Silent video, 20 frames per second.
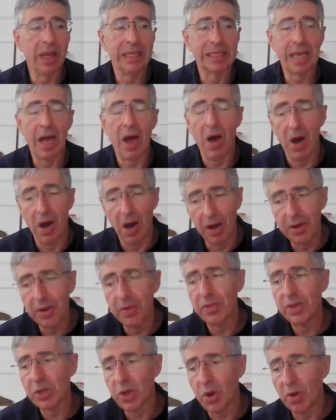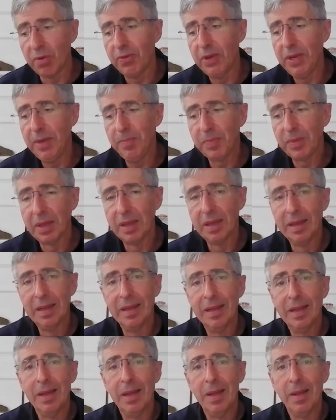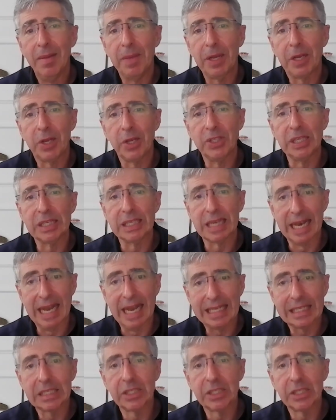is harder than coffee because it's less